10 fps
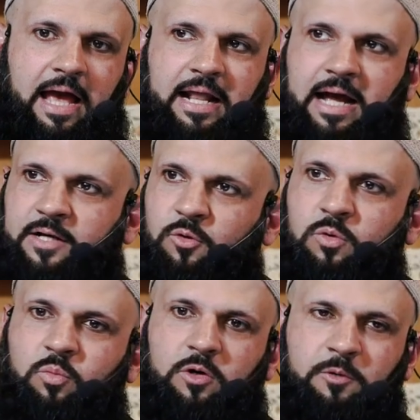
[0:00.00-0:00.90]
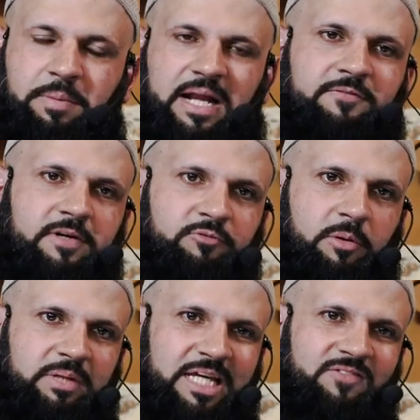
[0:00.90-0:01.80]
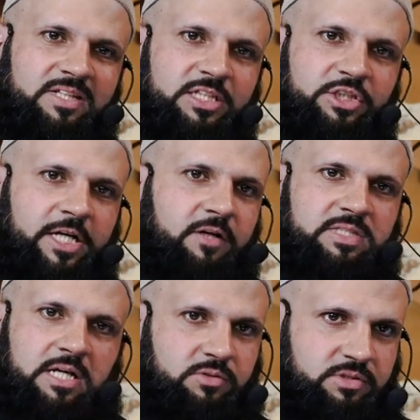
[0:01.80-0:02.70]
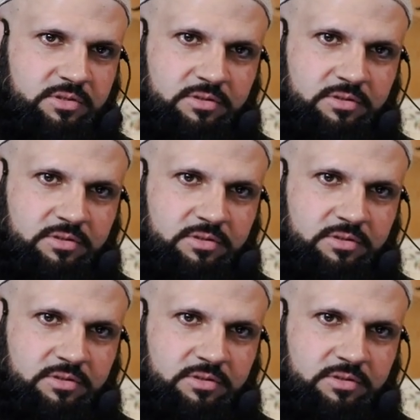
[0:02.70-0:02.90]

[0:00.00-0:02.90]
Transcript: And I don't want to benefit from even the shade of his house.